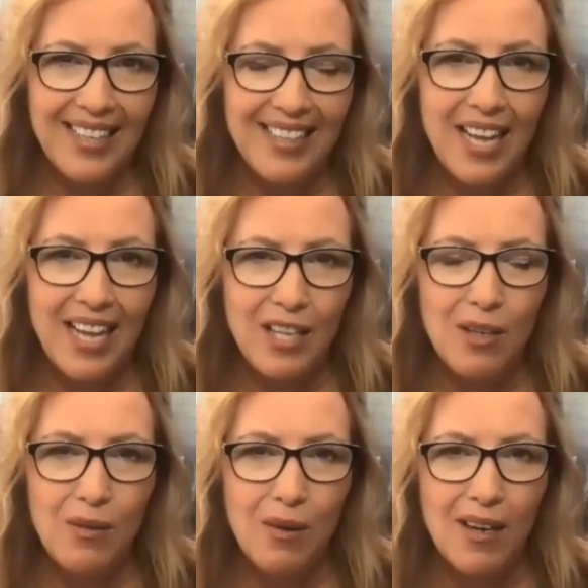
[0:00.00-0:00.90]
that
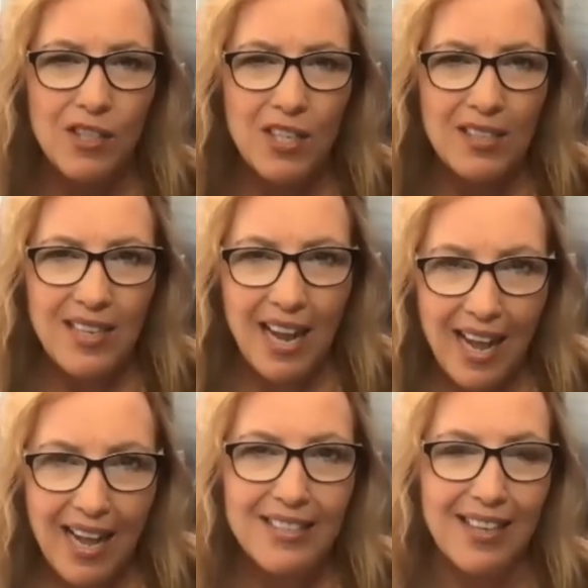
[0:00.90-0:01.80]
you are just
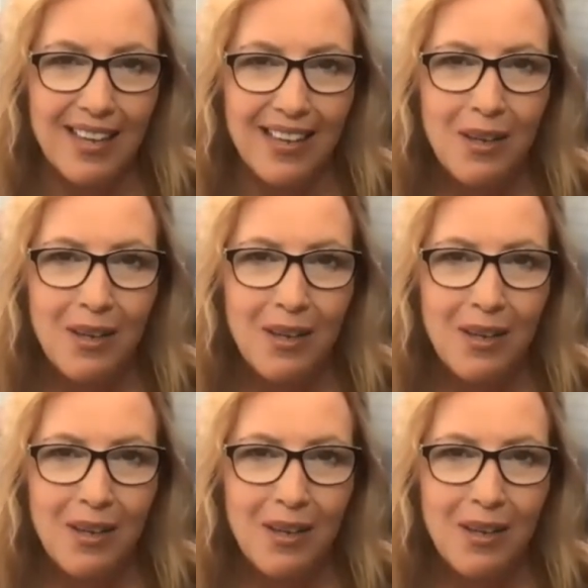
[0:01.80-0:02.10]
asking